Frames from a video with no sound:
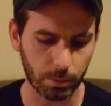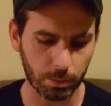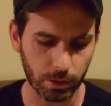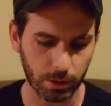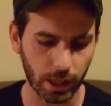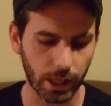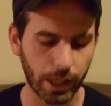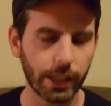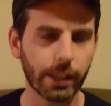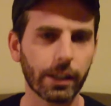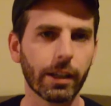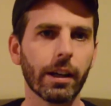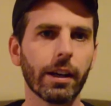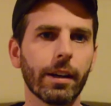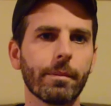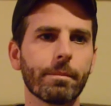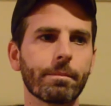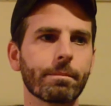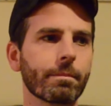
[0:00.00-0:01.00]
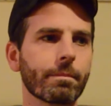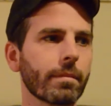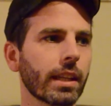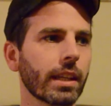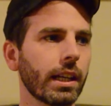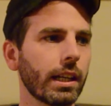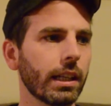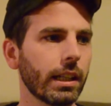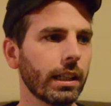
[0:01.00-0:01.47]
Oh, Brian,
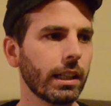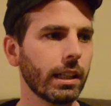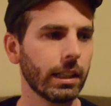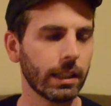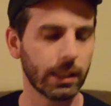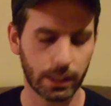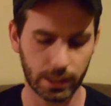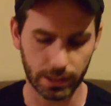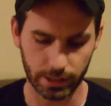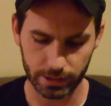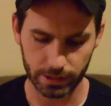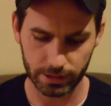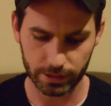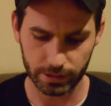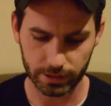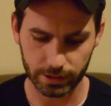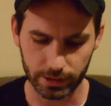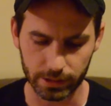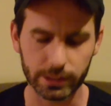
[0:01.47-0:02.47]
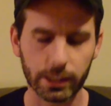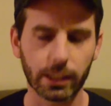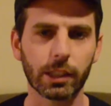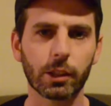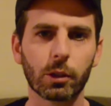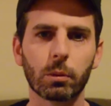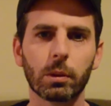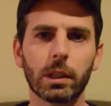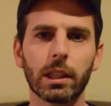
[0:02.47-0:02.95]
this is gonna
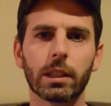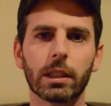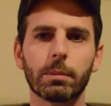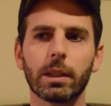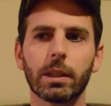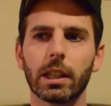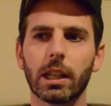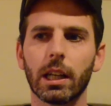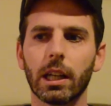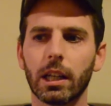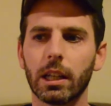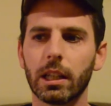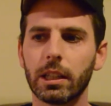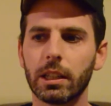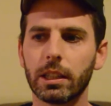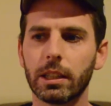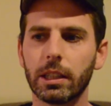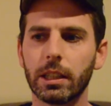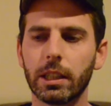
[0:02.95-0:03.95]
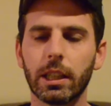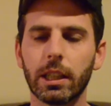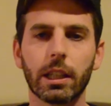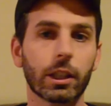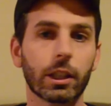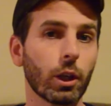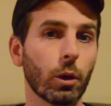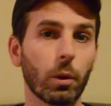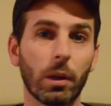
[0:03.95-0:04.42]
sound a little weird, but
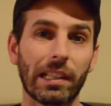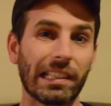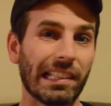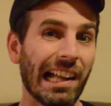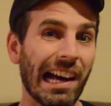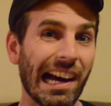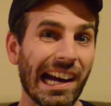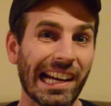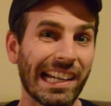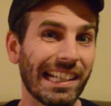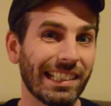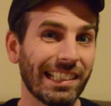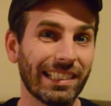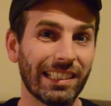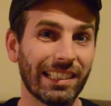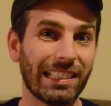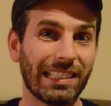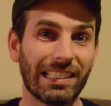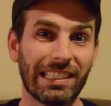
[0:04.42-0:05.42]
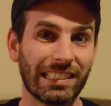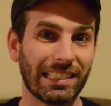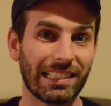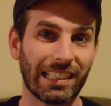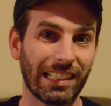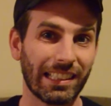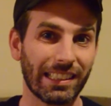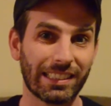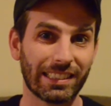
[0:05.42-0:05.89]
go online,
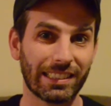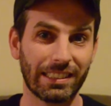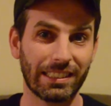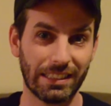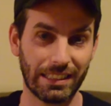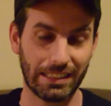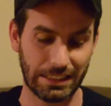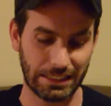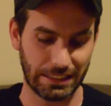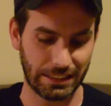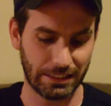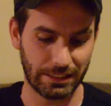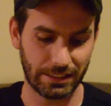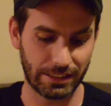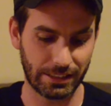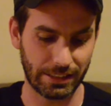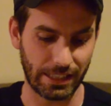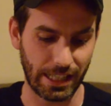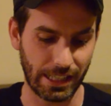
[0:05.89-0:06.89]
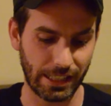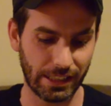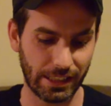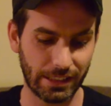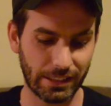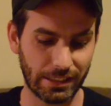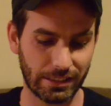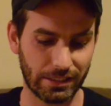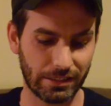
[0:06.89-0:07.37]
like, stay
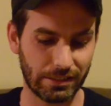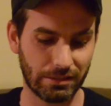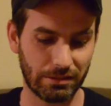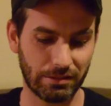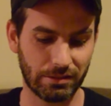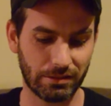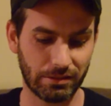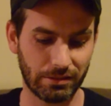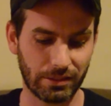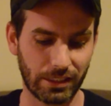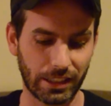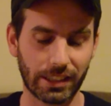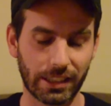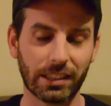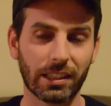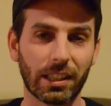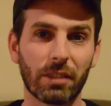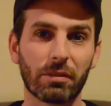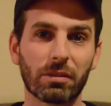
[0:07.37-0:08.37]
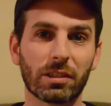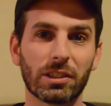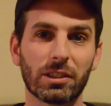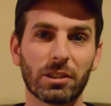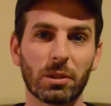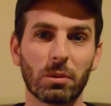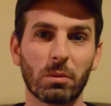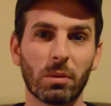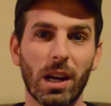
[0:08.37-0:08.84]
in and, like,
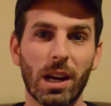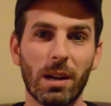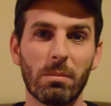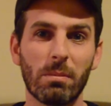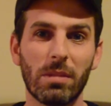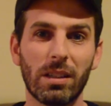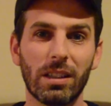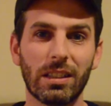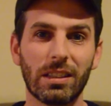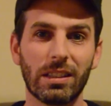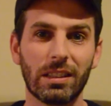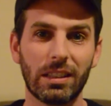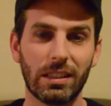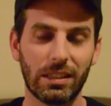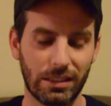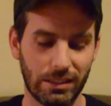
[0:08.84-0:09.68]
leverage the web.